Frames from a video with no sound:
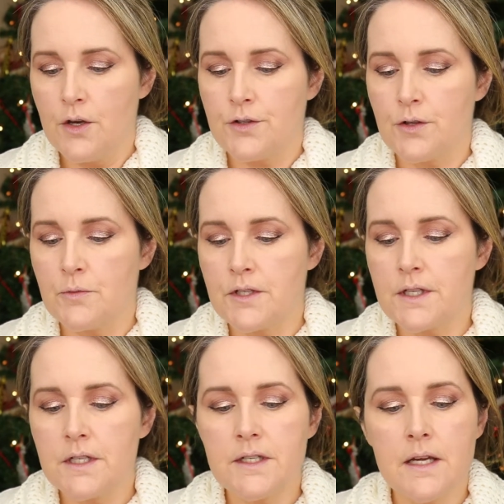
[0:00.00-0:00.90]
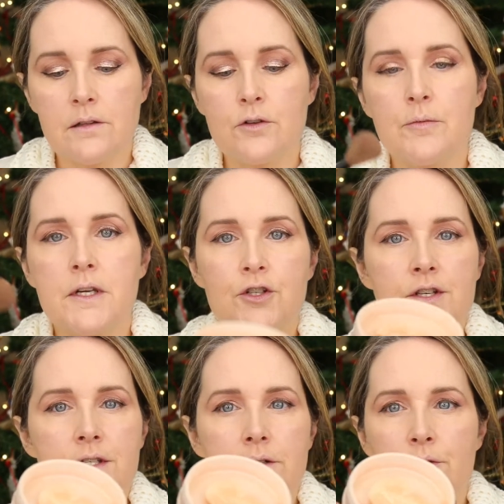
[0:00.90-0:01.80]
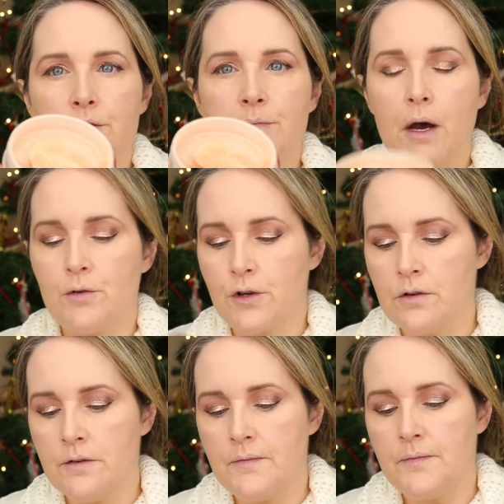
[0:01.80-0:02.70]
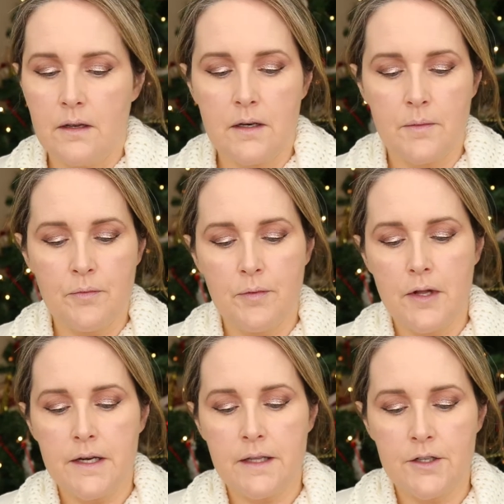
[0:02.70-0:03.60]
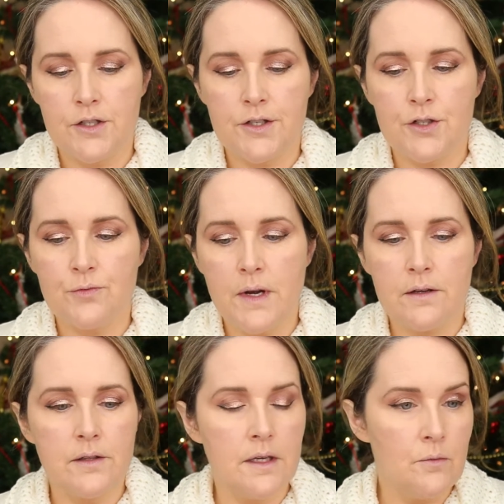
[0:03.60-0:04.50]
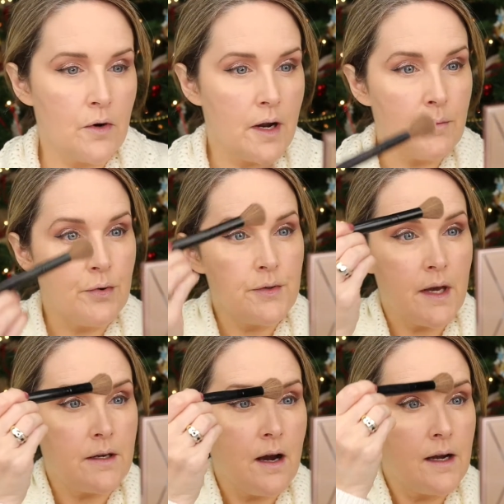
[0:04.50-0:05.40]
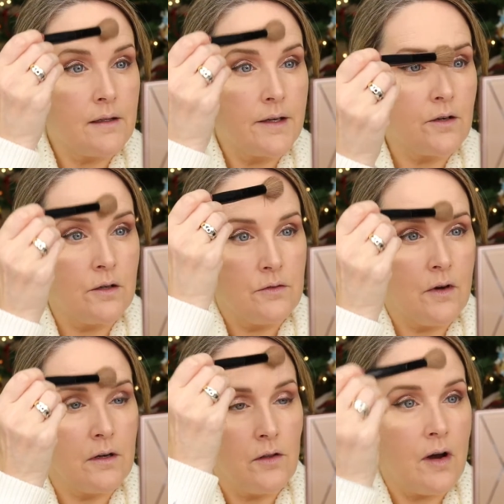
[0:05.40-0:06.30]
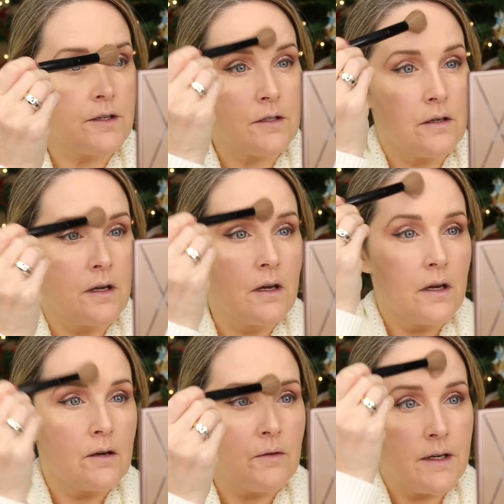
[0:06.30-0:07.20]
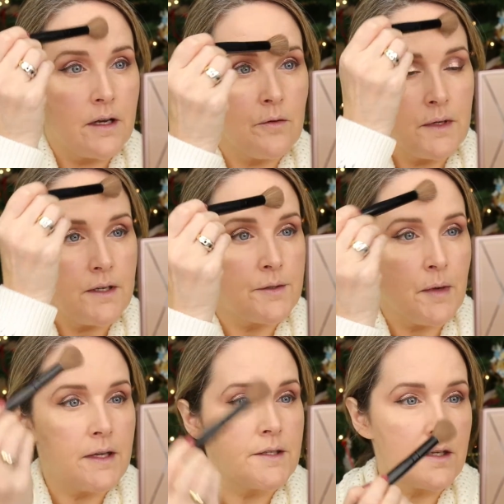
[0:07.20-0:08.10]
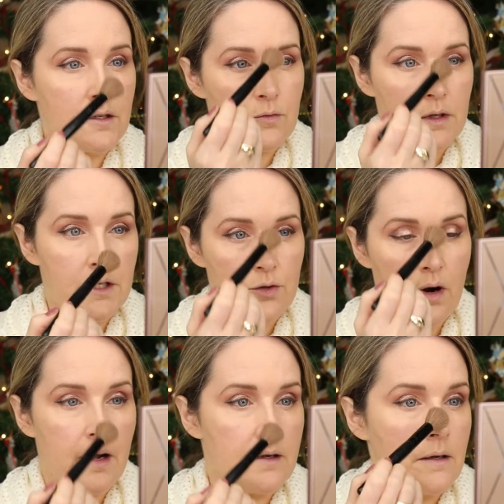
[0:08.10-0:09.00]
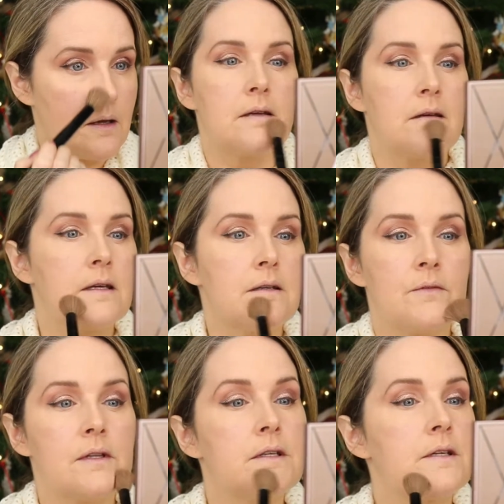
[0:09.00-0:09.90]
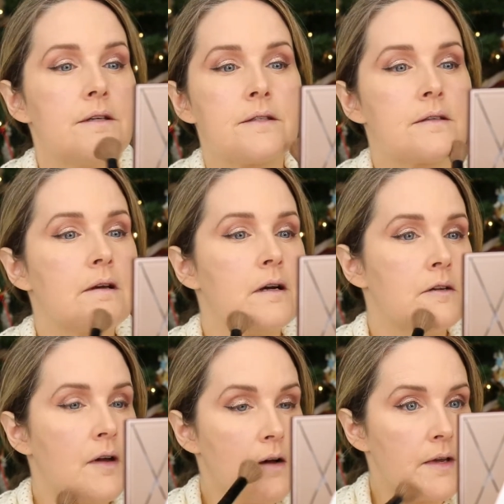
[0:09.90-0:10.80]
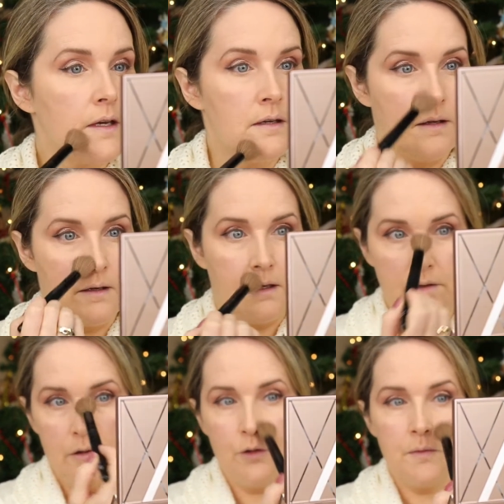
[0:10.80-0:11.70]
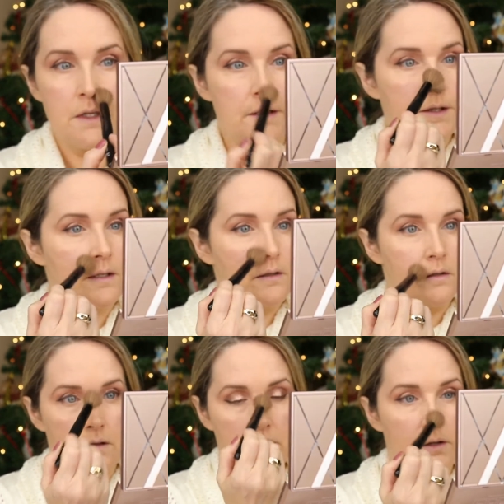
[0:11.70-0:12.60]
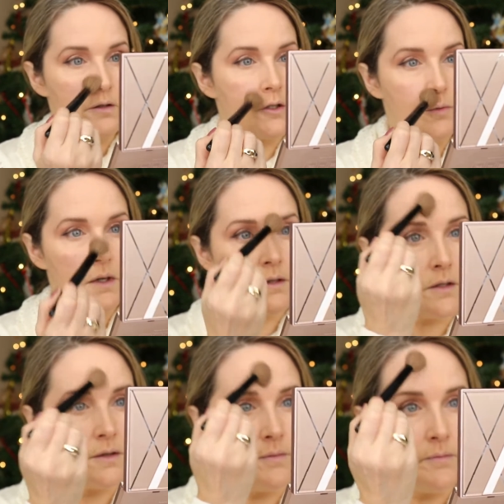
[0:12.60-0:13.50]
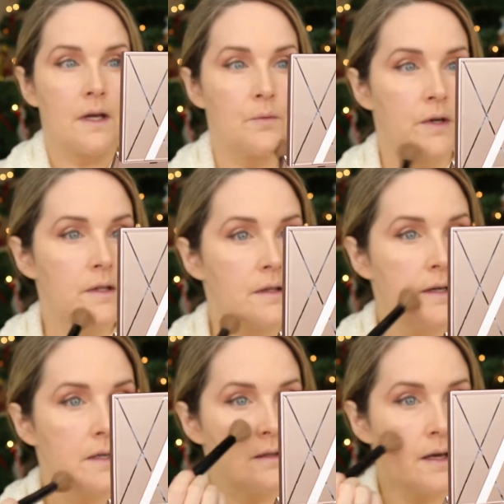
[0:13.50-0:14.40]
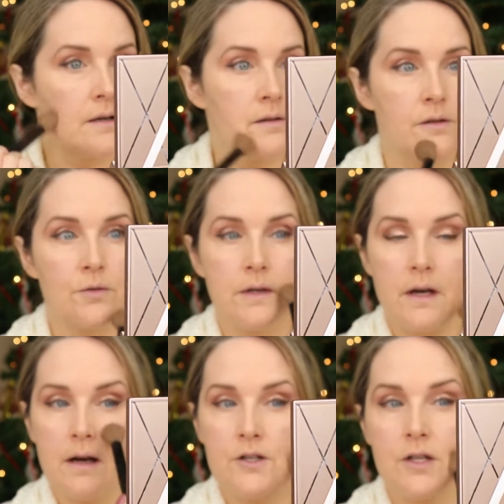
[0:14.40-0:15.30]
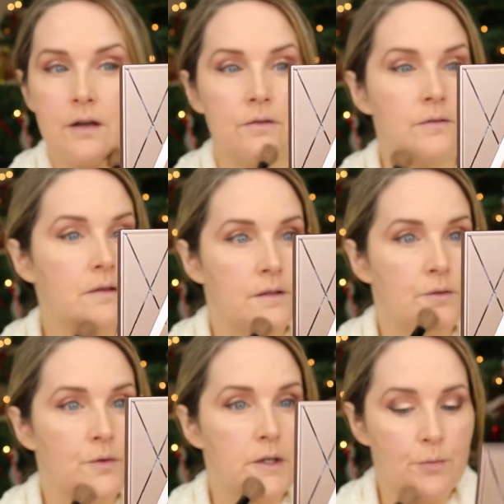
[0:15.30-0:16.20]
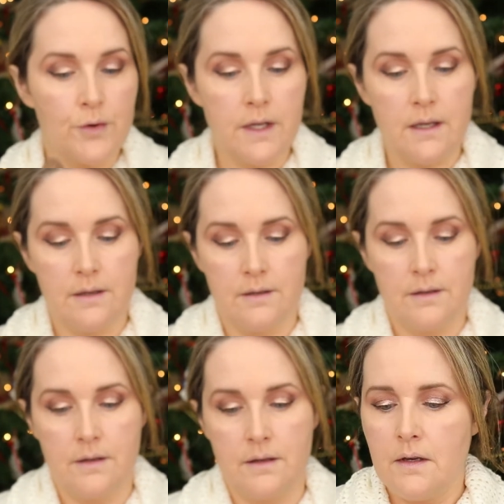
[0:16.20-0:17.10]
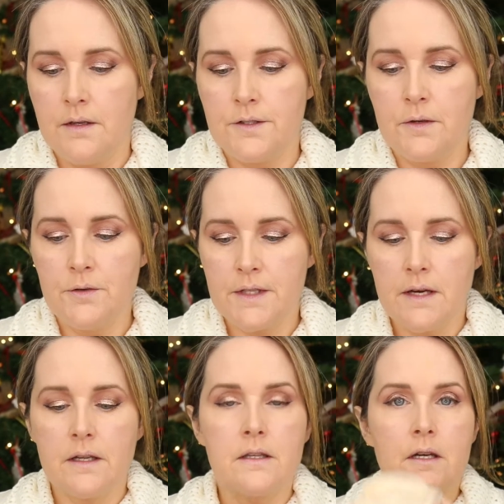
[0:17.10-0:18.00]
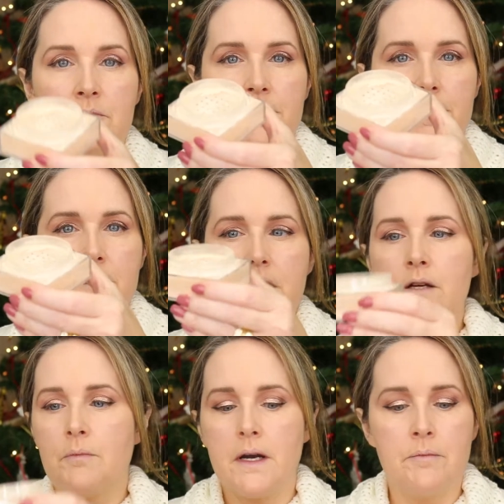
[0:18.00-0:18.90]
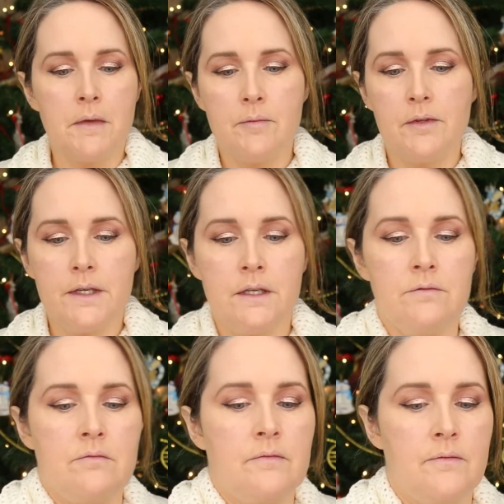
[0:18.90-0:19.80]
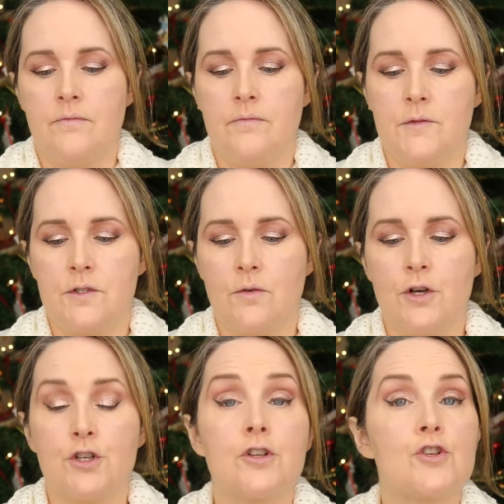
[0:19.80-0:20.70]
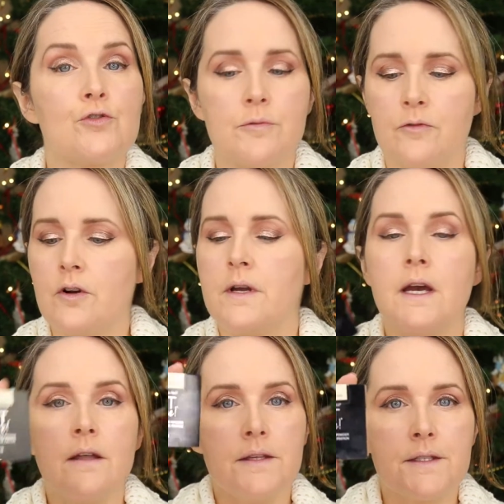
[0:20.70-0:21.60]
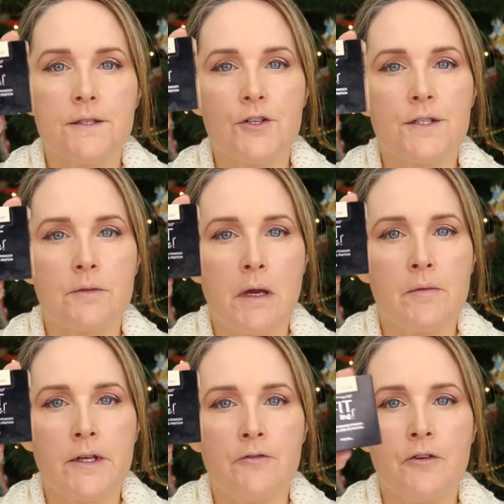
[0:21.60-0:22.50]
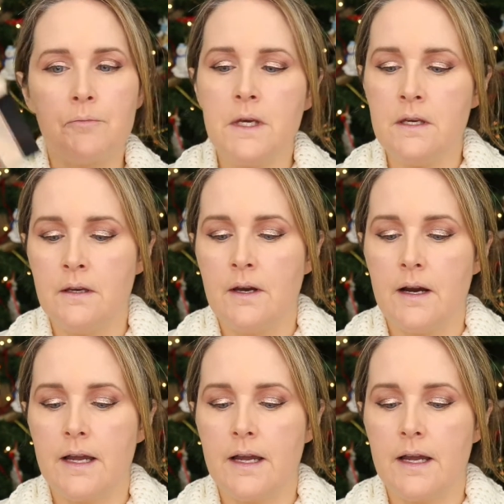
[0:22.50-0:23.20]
So I'm just going to take a little bit, it's just a loose powder, and I'm applying that just directly where I put that highlighter, not a lot right now because my skin is really dry. It really does kind of have a luminous look to it. I'm really liking that glittery eyeshadow. It's really pretty. Okay, so I use that, and then I'm just going to take my Maybelline, sorry, I should have showed you before. This is just the Maybelline Fit Me. I